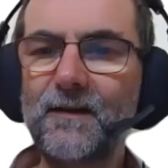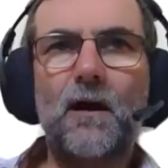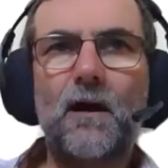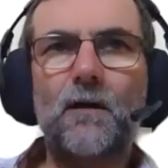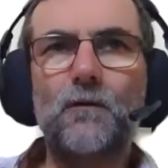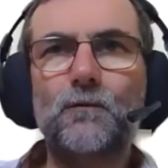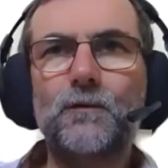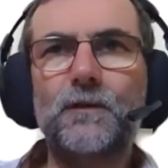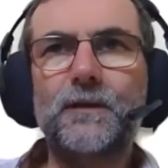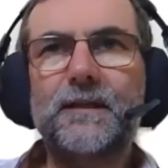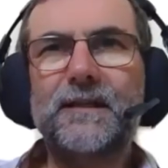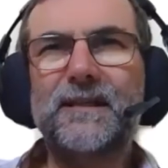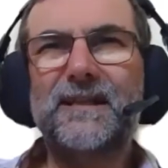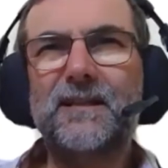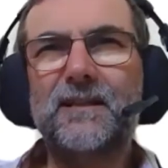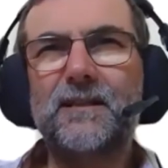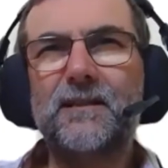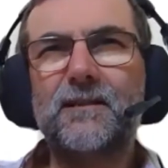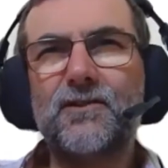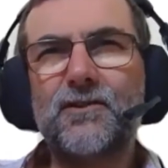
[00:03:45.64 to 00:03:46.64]

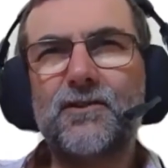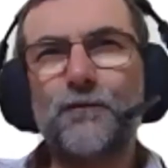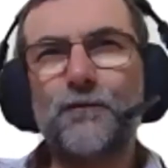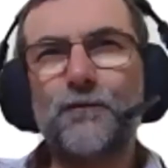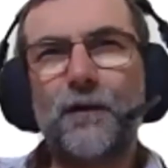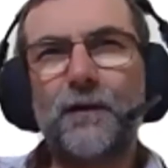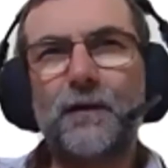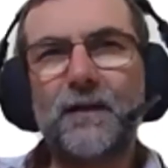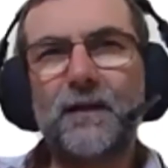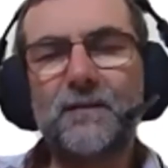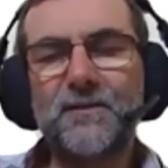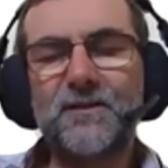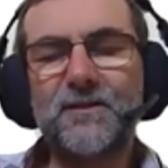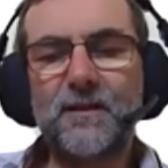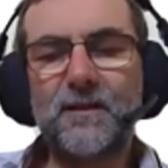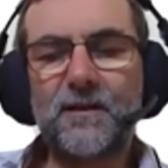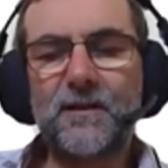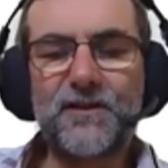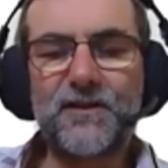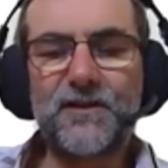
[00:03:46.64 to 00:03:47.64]
Only to a very
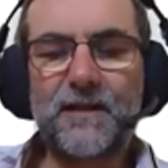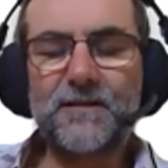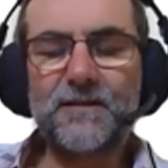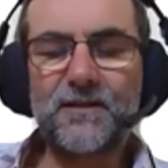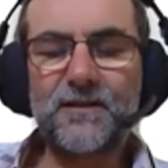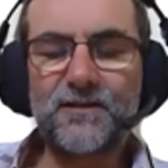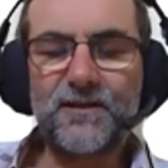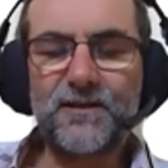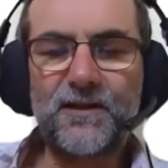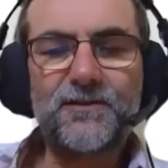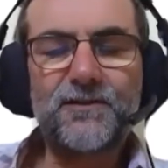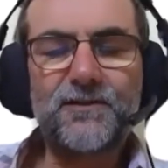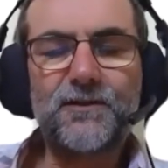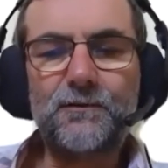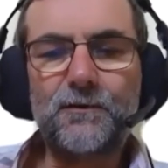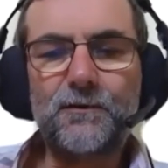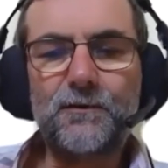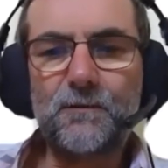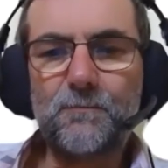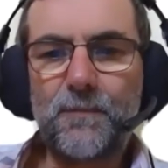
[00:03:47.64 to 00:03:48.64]
limited extent. I tend to
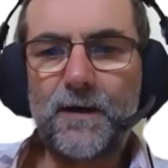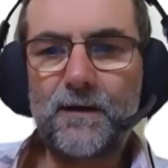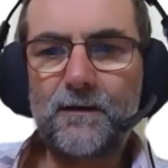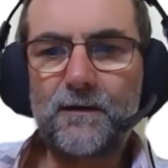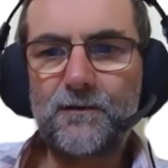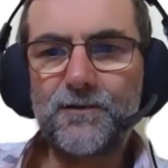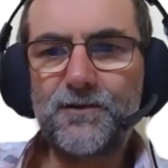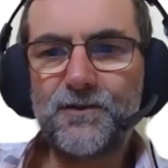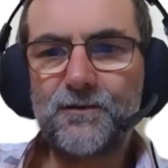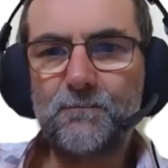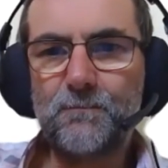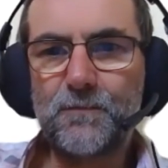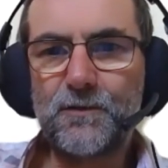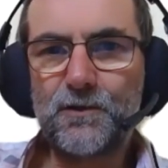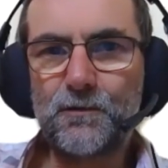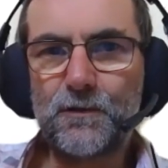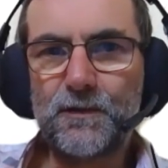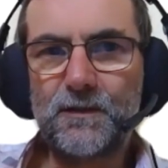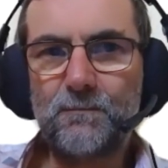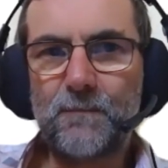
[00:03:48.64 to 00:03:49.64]
do a comparison
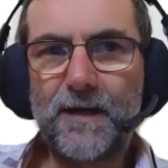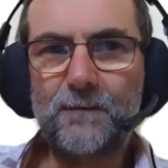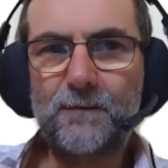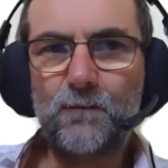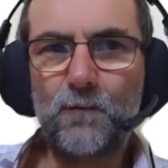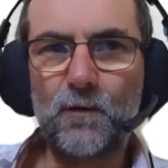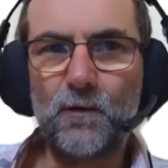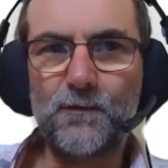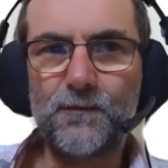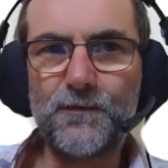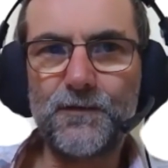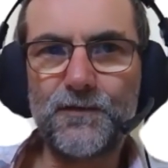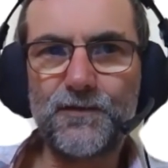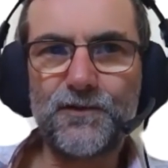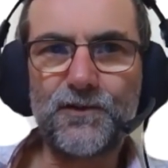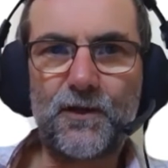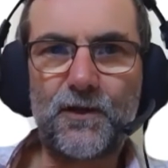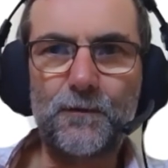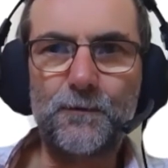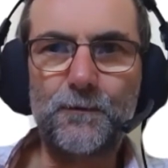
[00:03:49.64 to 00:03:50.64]
between the main ones.
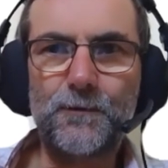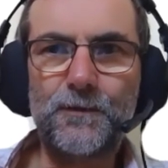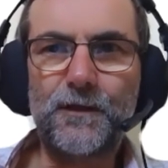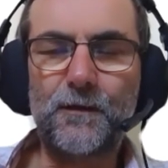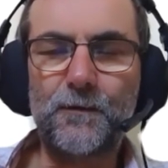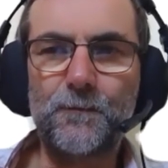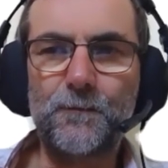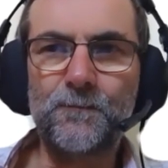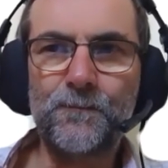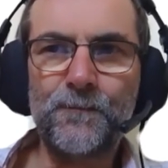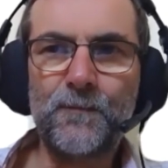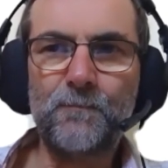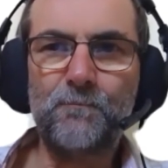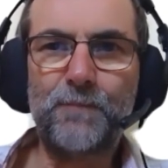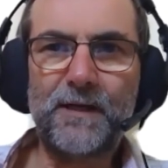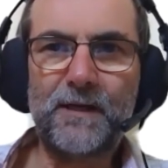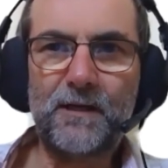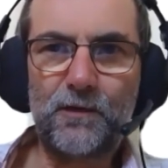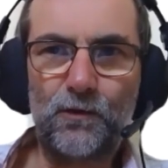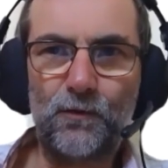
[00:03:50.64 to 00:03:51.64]
So, you know,
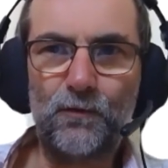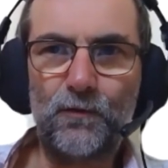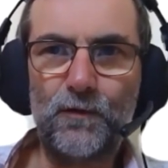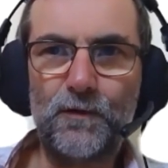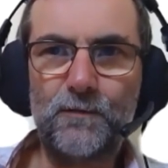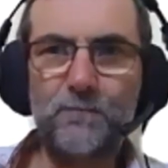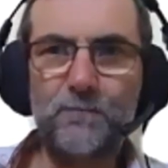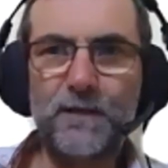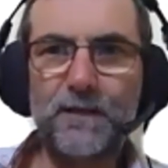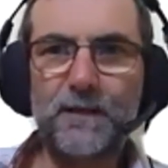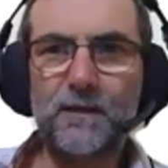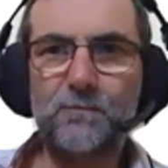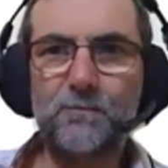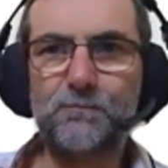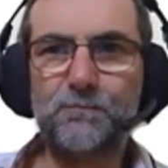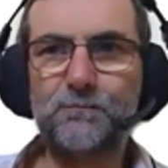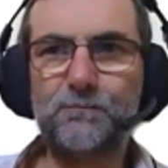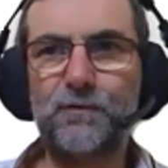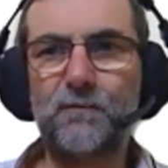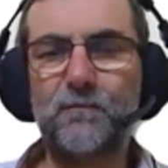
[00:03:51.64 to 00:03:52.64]
Bitcoin being
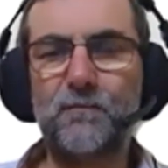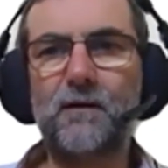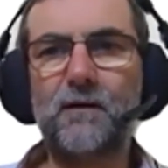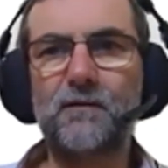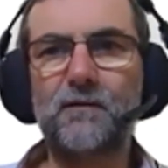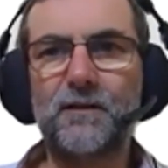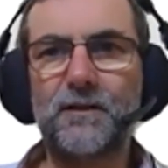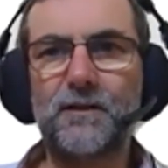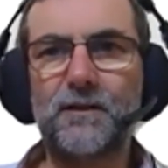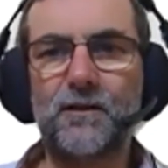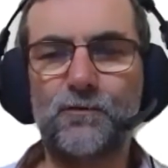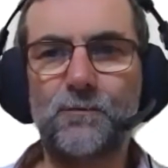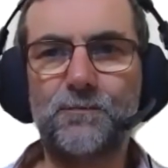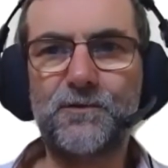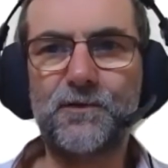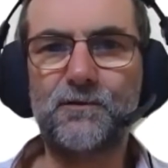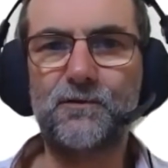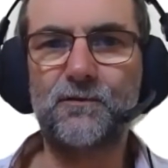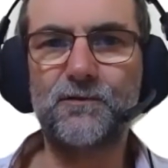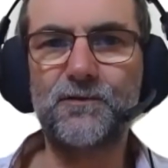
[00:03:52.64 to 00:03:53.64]
primarily a
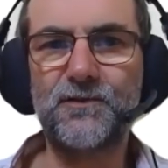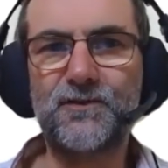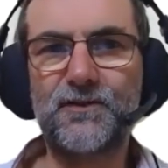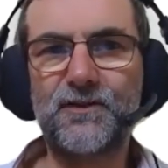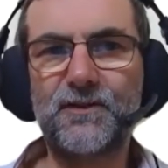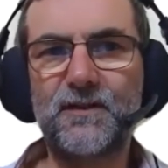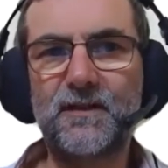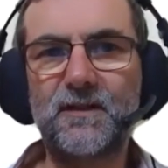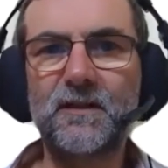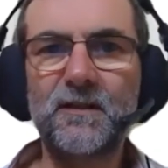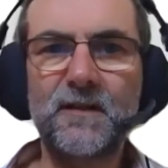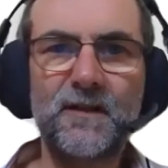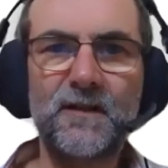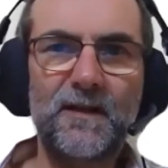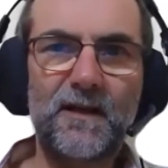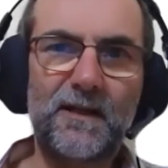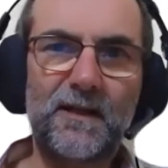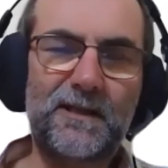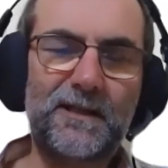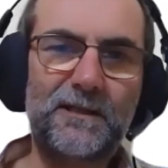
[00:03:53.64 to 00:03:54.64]
cryptocurrency,
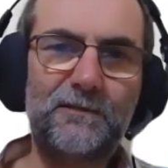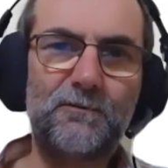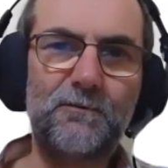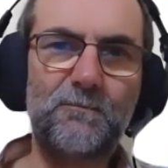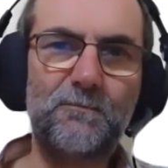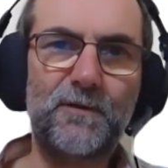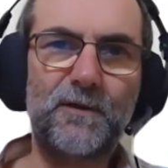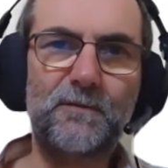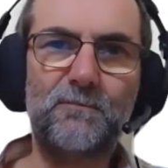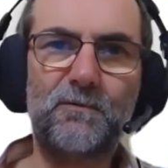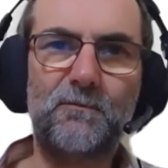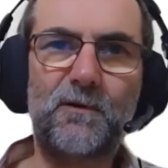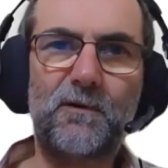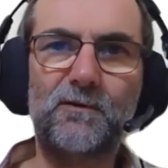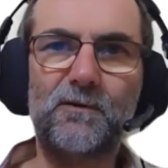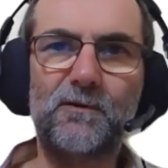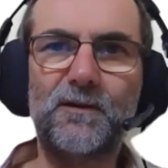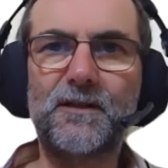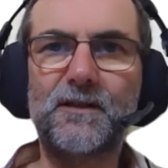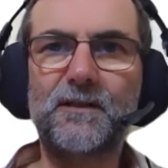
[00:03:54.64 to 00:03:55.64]
Ethereum being
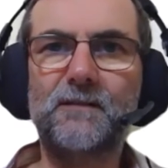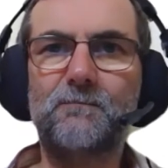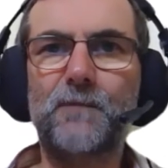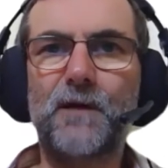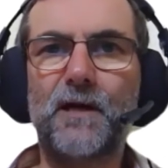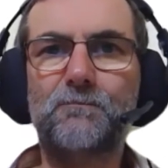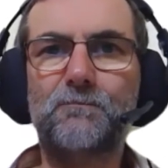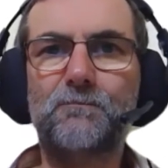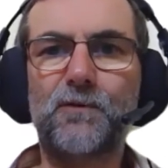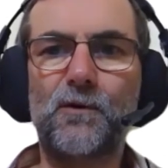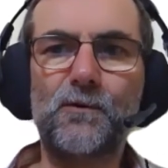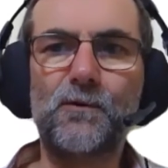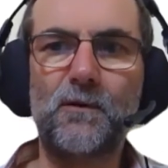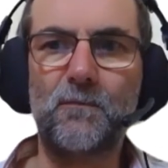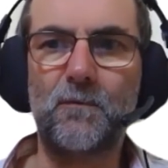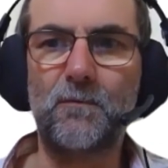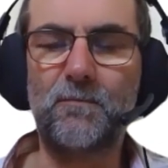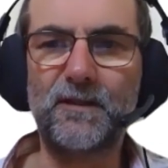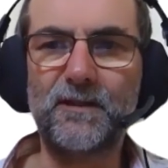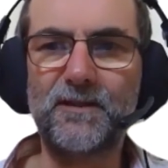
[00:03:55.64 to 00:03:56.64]
primarily
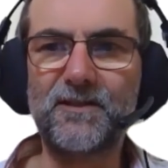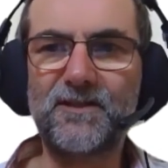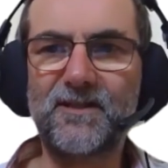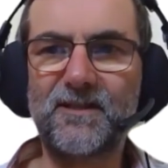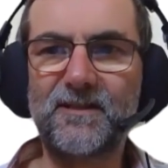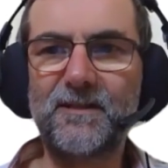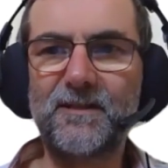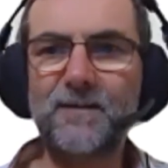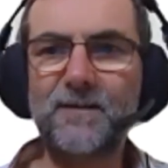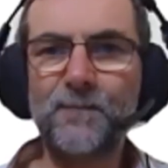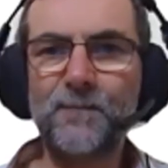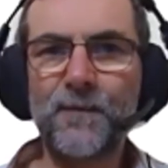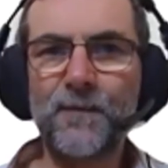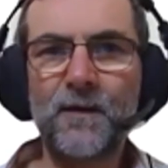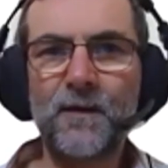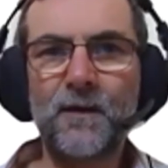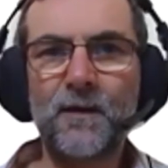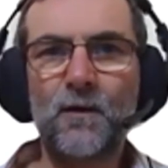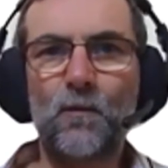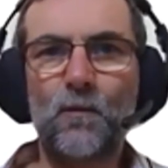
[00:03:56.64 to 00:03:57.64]
programmability,
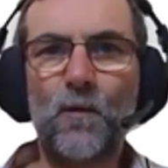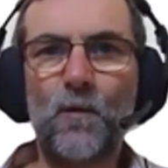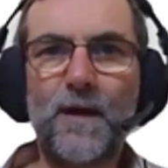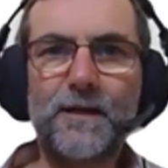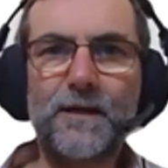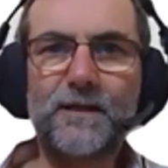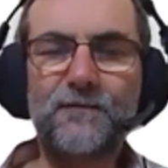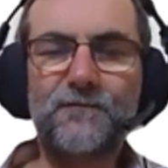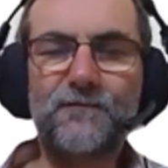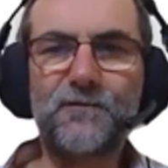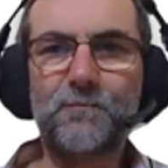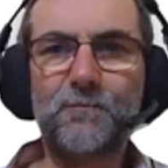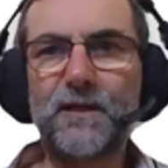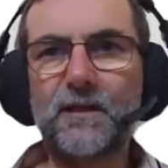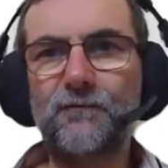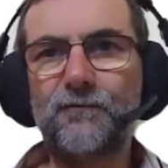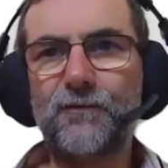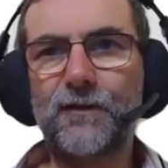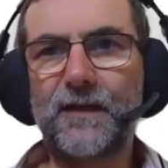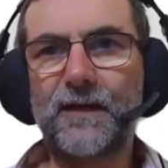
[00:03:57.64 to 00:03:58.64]
Waves
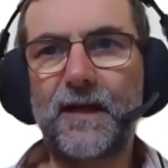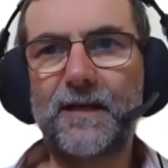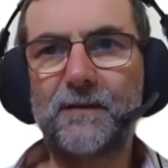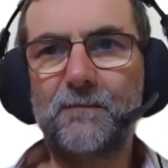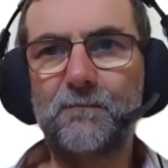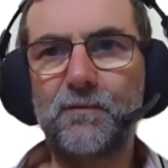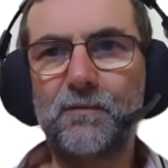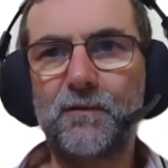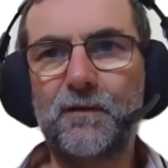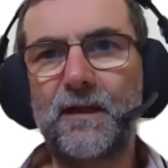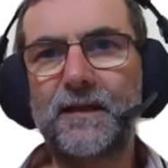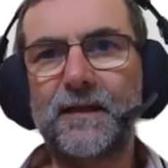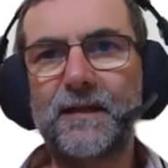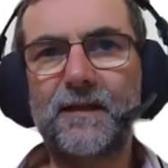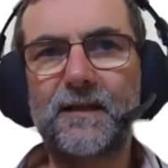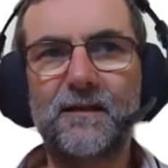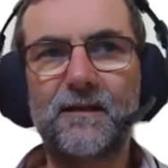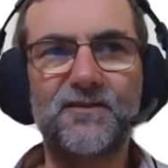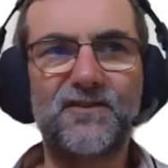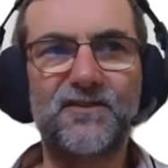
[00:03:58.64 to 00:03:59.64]
being for game
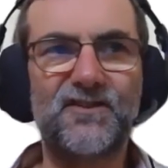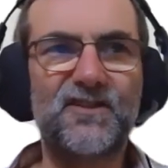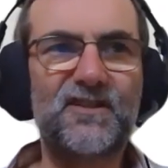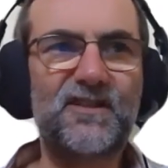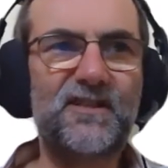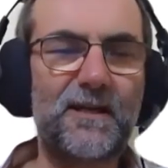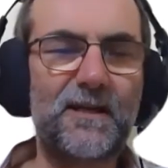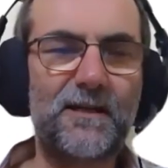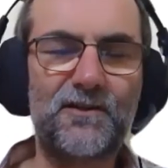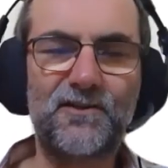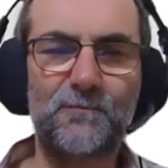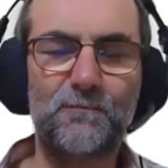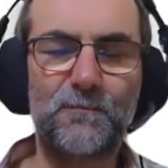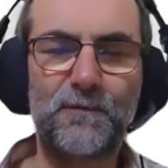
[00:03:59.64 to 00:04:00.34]
playing, Zcash and